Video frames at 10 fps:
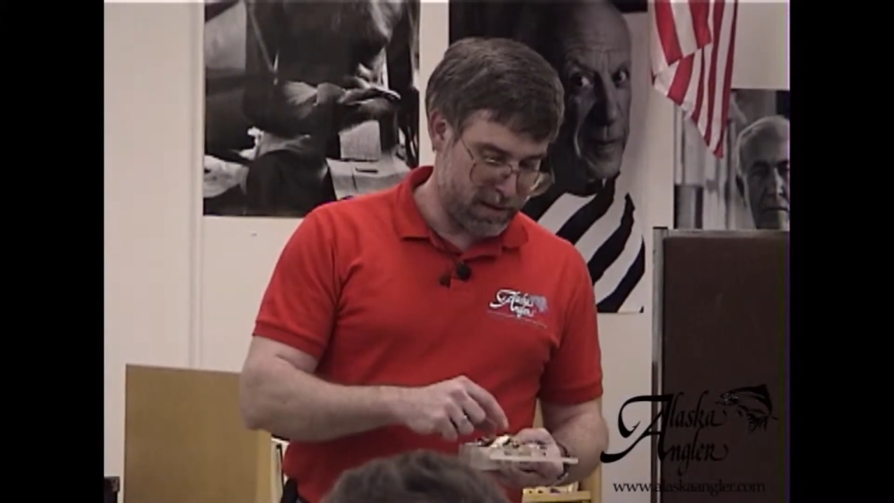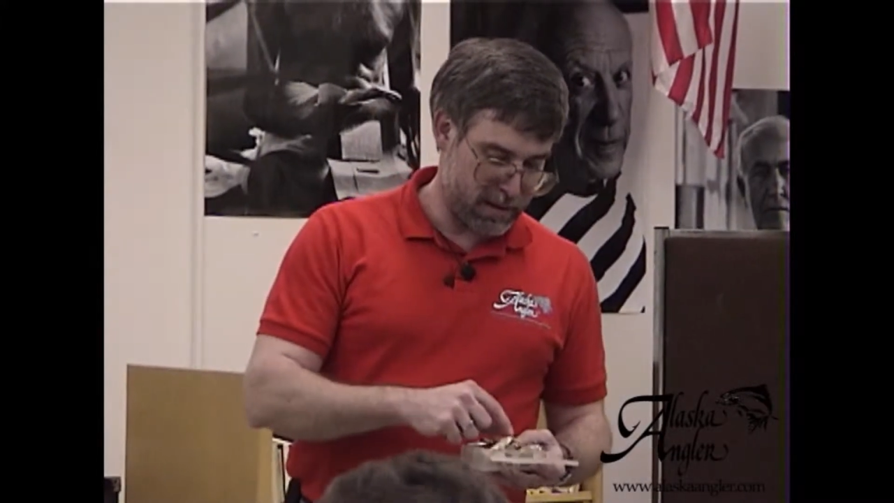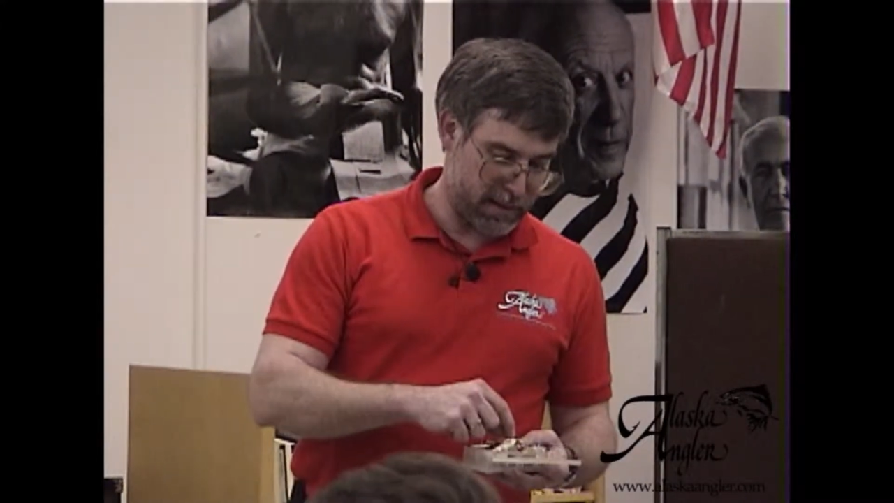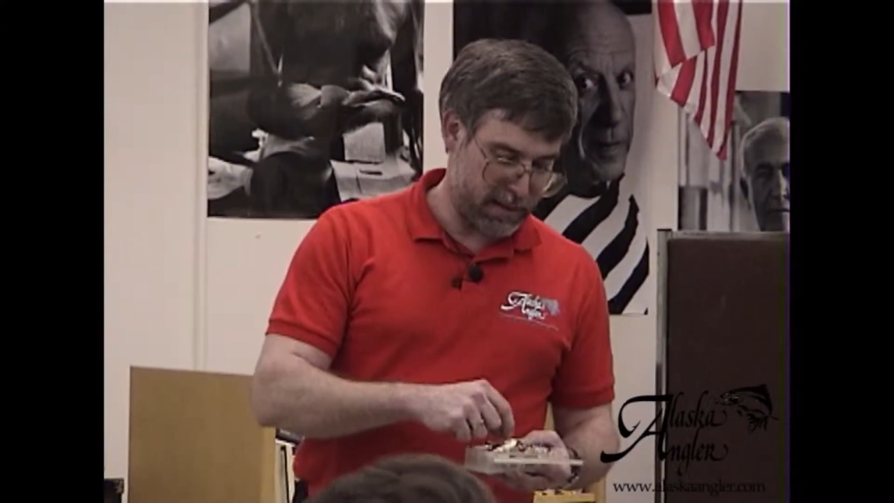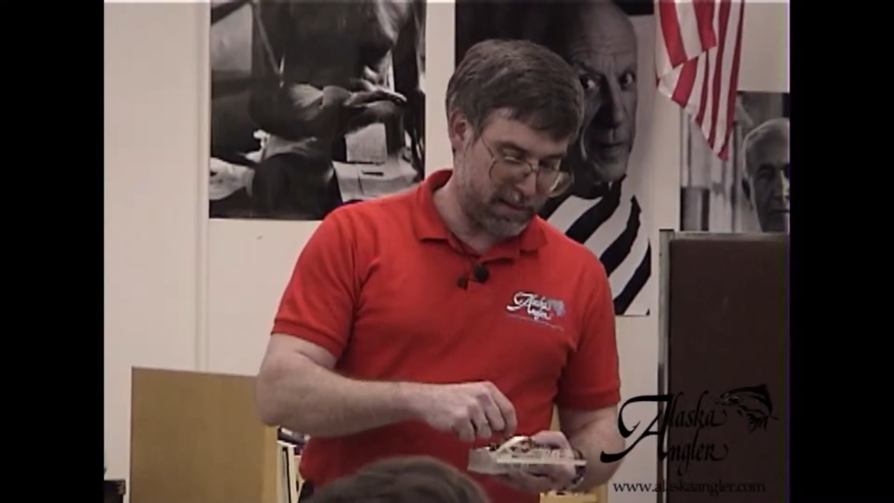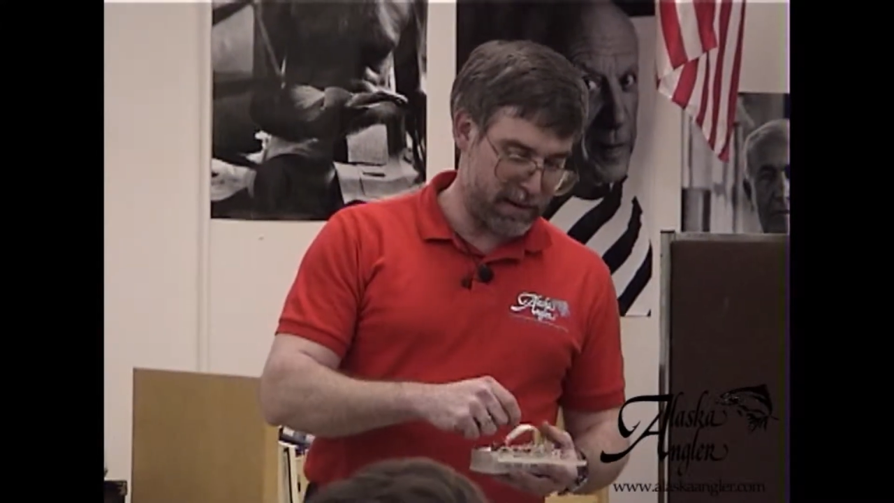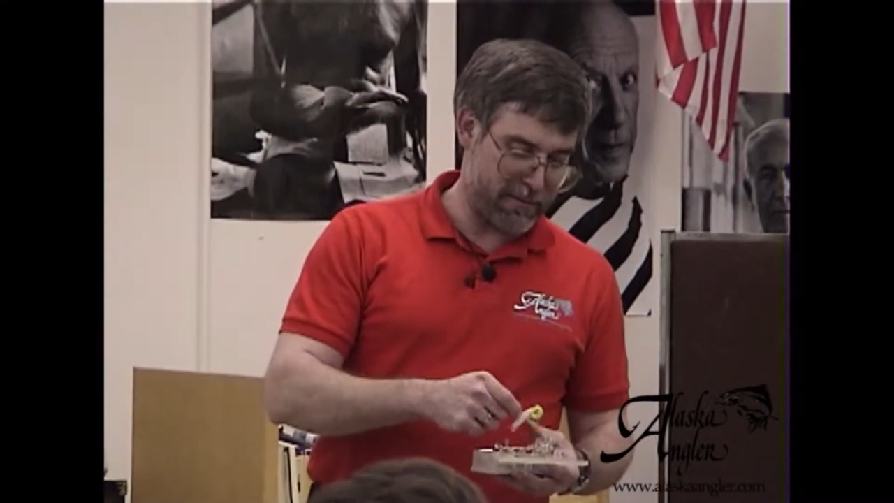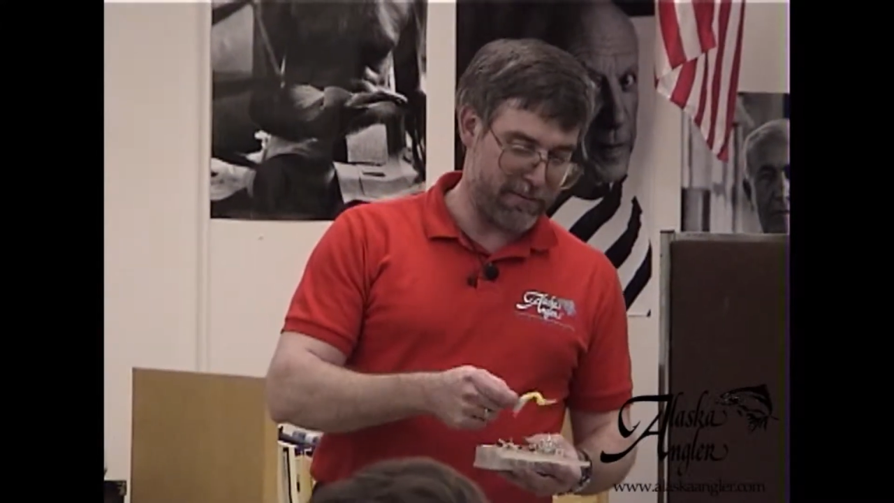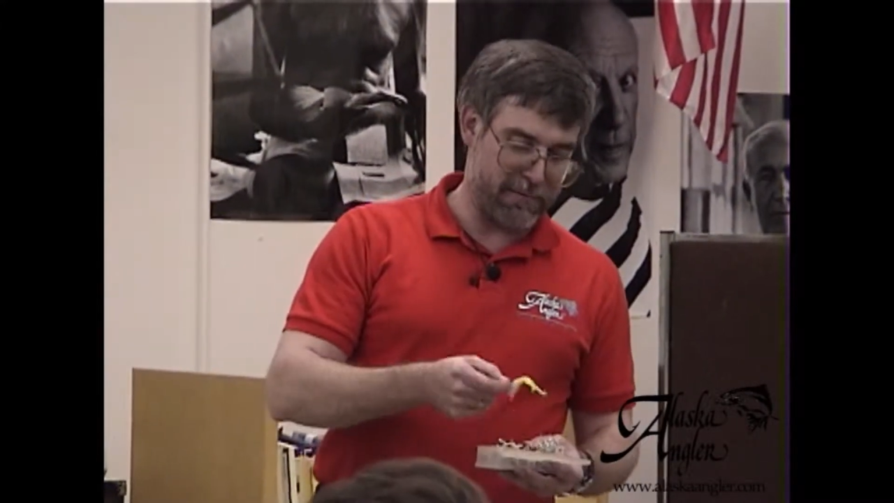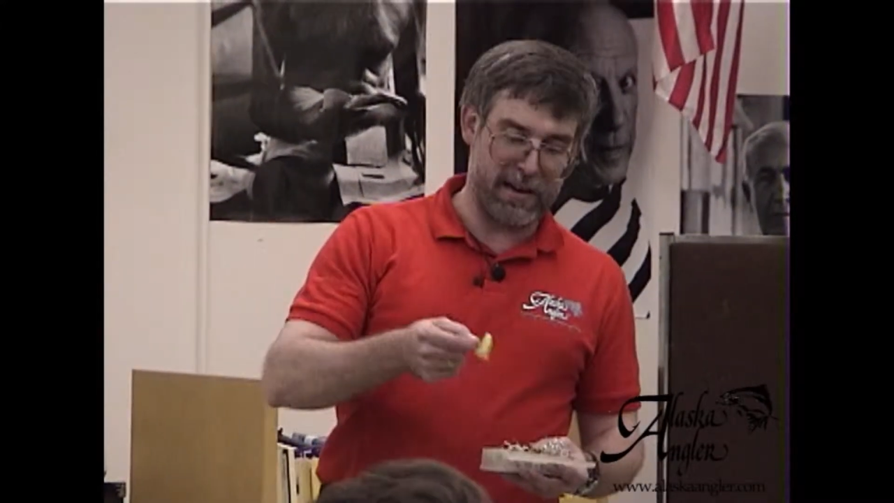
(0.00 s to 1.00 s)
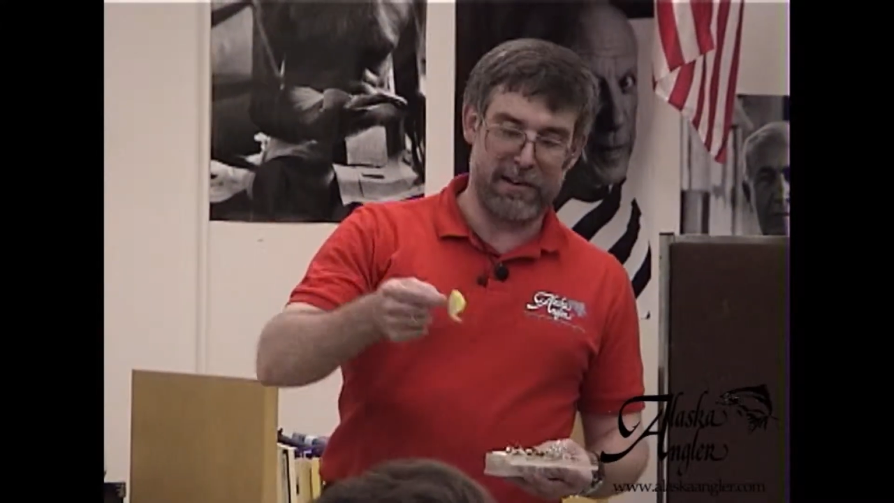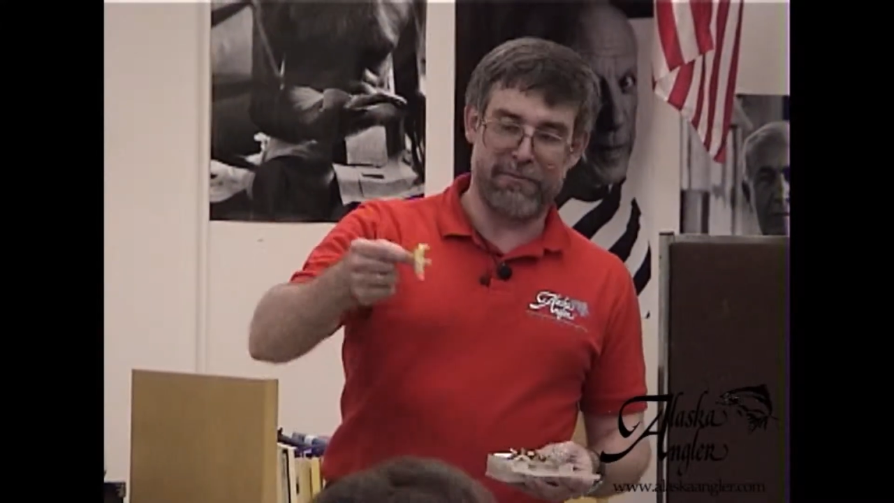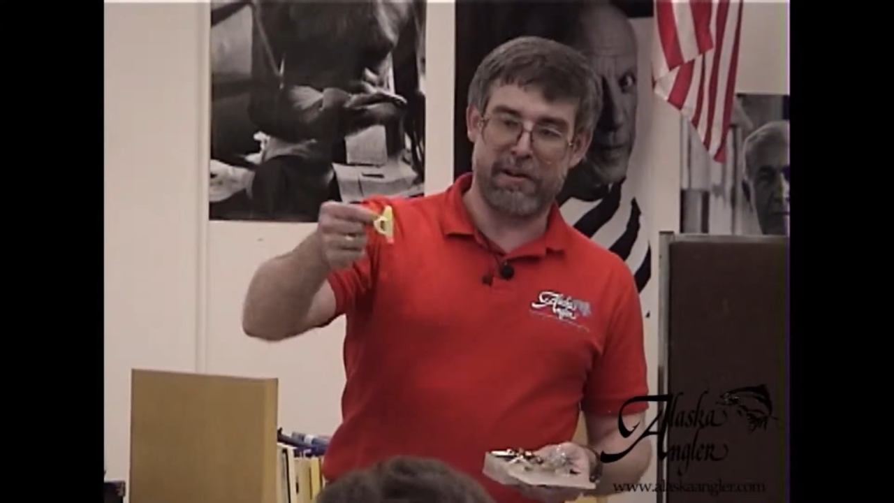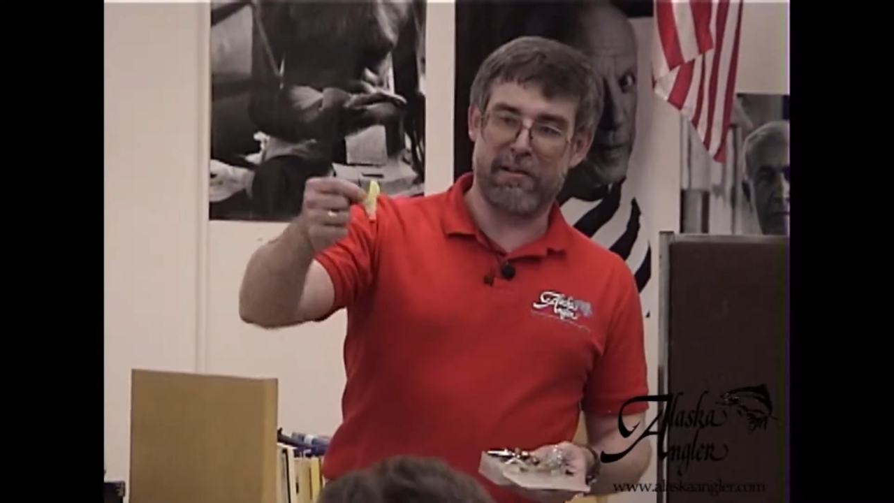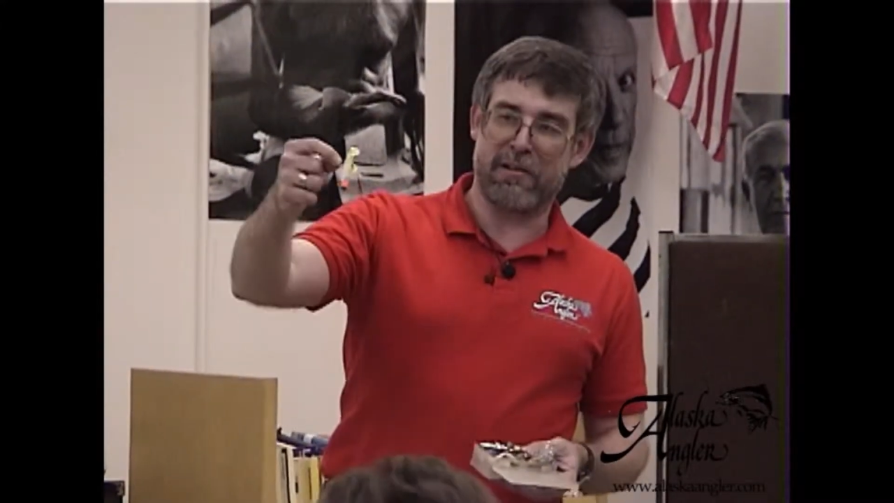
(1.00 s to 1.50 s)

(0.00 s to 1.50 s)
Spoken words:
Okay, so you have a variety of configuration.